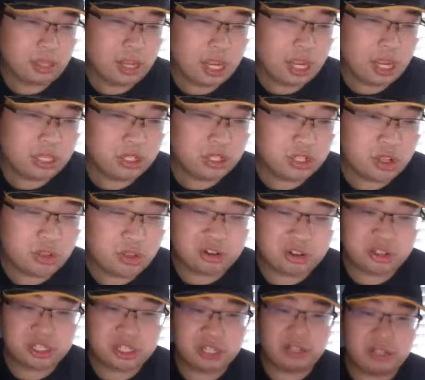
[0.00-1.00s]

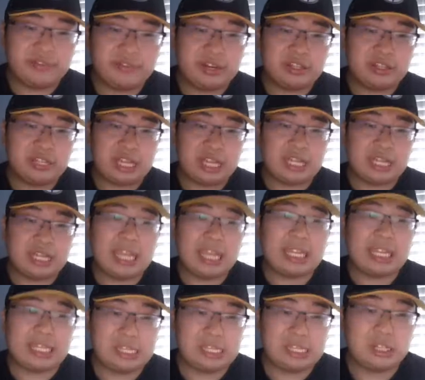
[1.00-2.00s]
there's Steelers fans saying
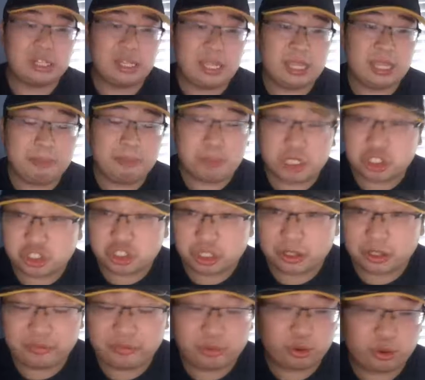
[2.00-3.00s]
that he is
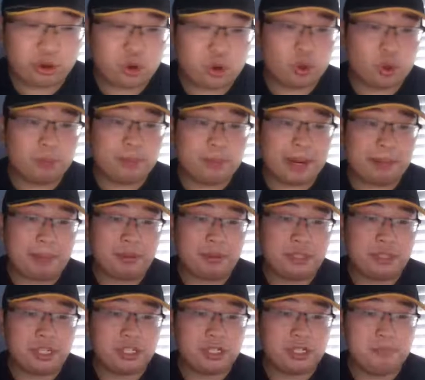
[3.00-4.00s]
immature for a quarterback
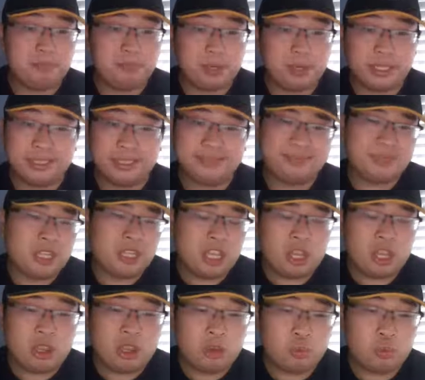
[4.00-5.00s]
position, but
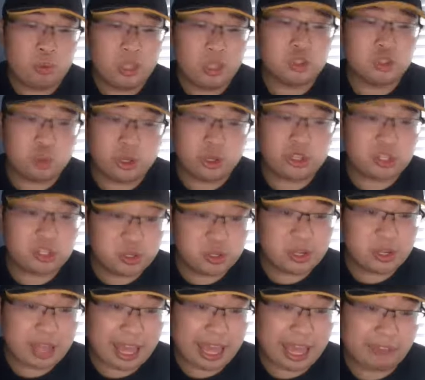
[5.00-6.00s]
what choice do
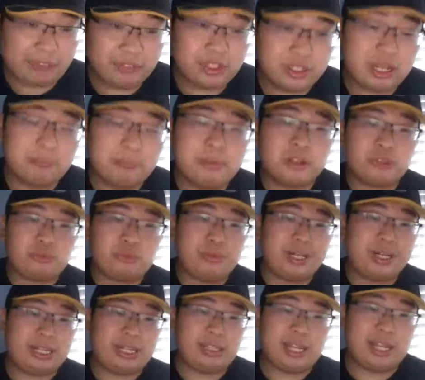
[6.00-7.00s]
you have? And number
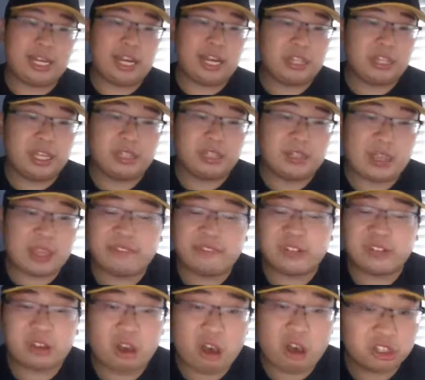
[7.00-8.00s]
3, like I said,
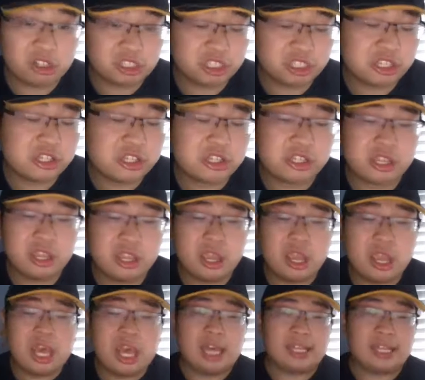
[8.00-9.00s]
Devin Hodges
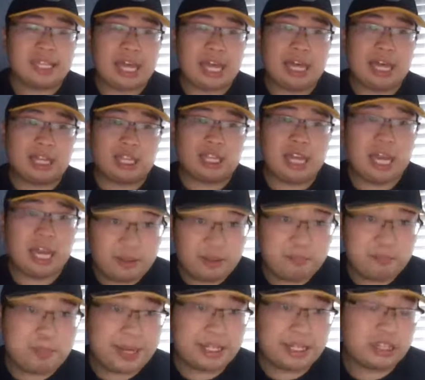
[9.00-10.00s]
got
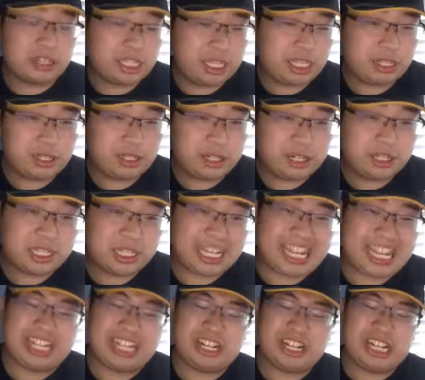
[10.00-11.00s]
cut by the Steelers.
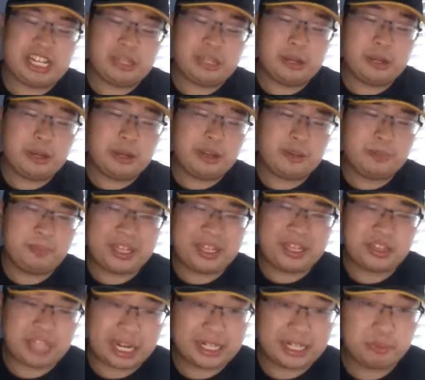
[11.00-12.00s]
Either he's going to be
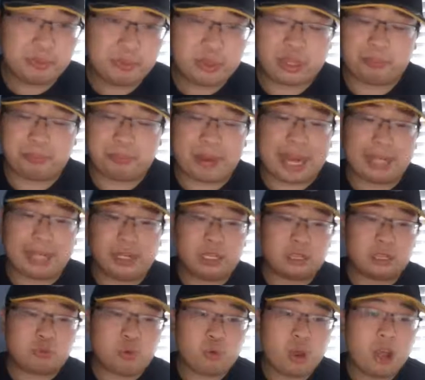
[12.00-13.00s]
signing with the
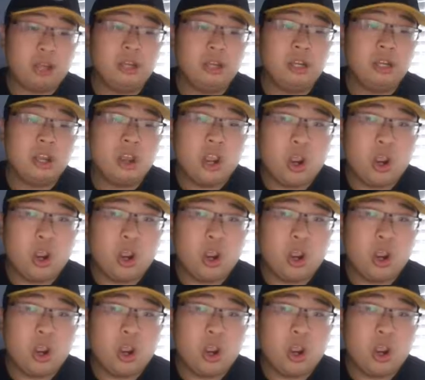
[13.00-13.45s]
practice squad,